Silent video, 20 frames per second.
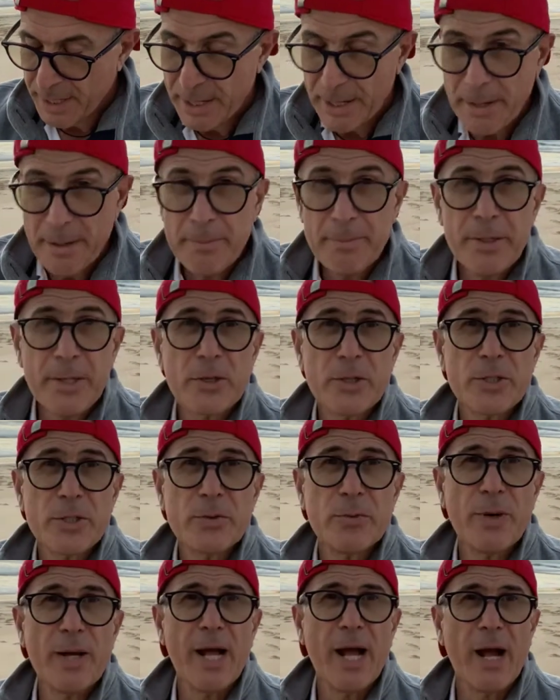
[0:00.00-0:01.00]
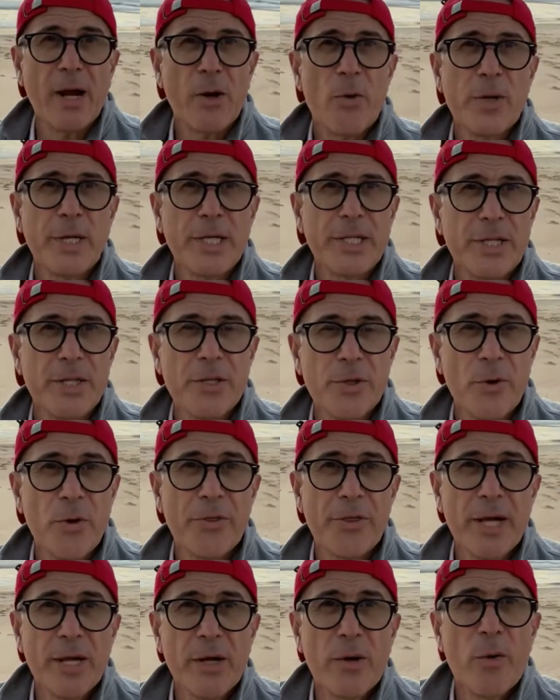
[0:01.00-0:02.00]
Because according to the
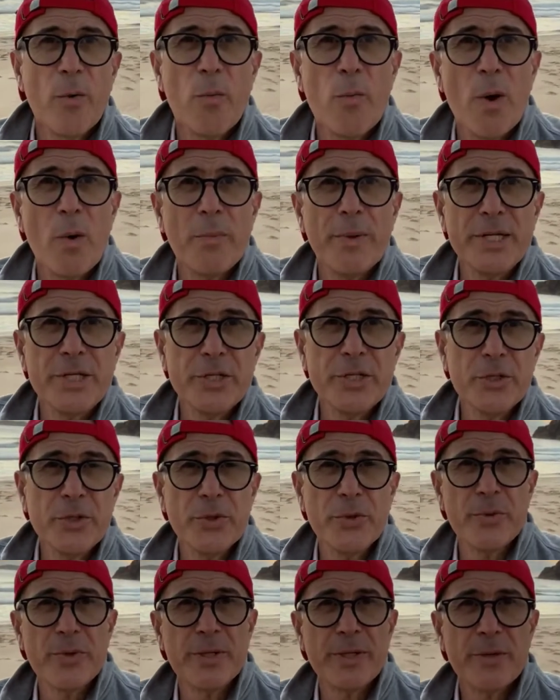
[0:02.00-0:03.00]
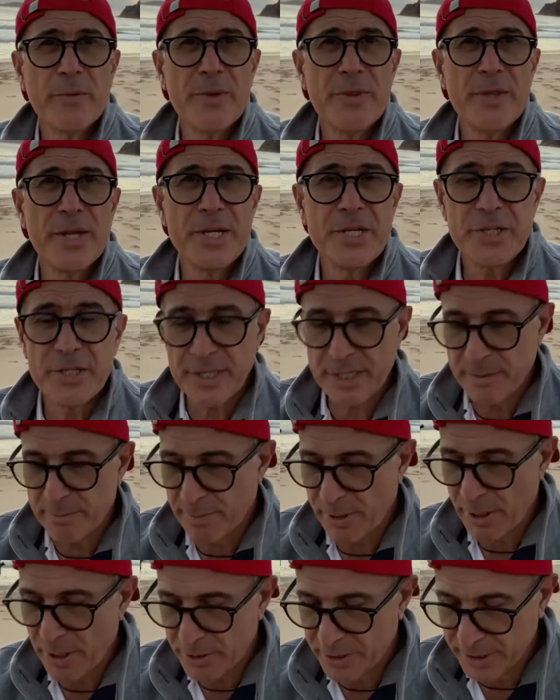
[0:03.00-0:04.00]
author, what we do with each of the
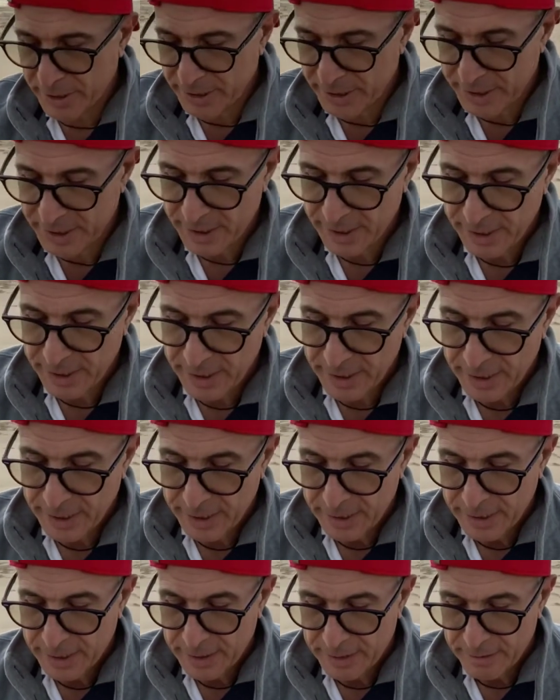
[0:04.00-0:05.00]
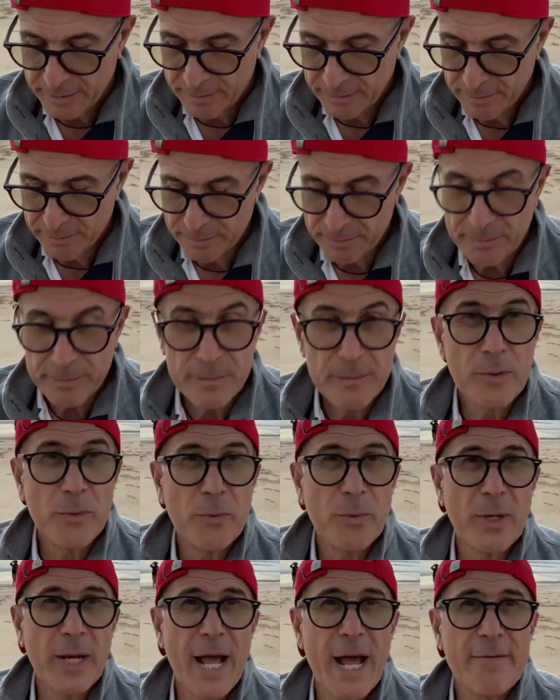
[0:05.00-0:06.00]
components
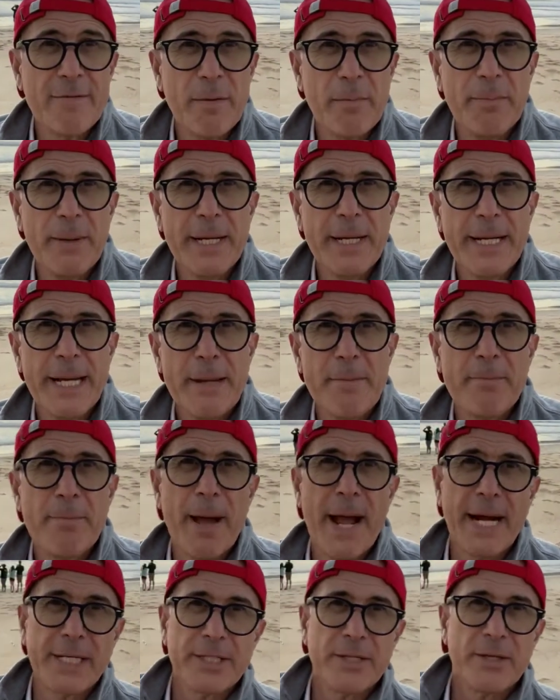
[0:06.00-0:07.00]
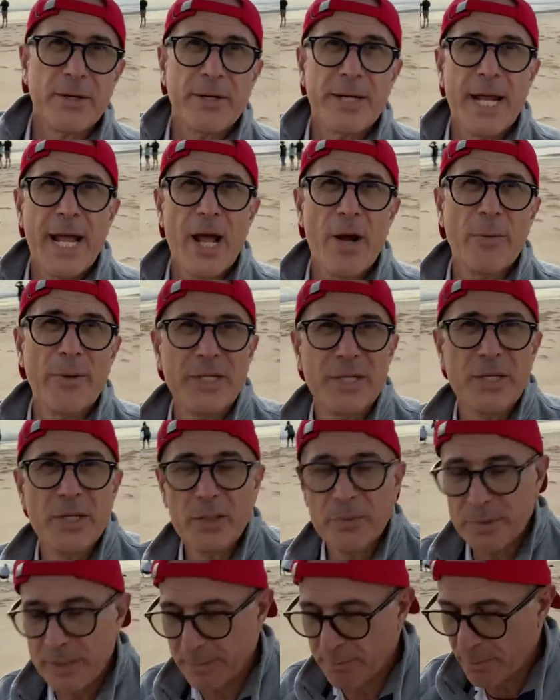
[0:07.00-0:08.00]
will have a big impact on how we deal
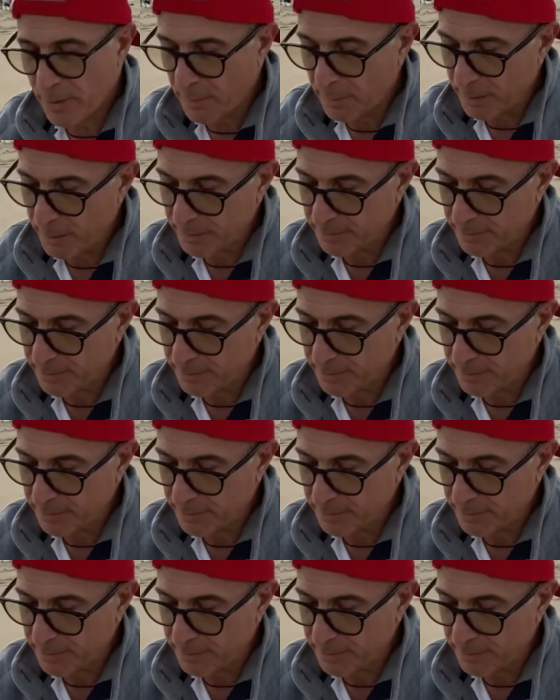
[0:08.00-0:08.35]
with the problem.